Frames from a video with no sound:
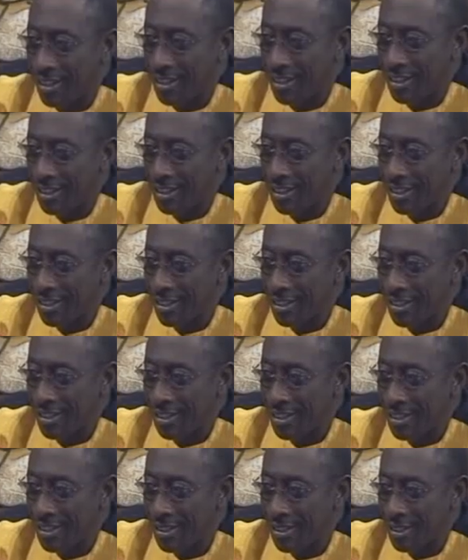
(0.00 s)
joke.
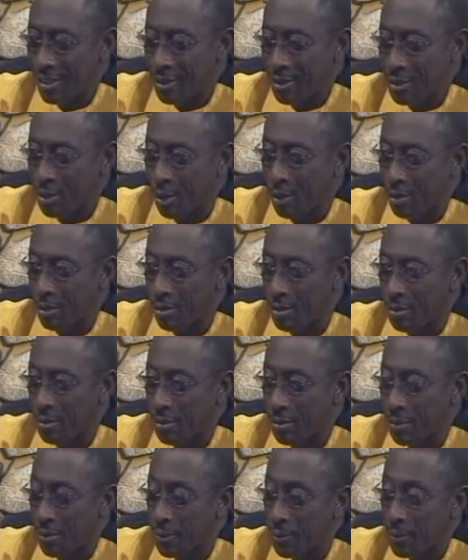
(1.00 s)
Because, I mean,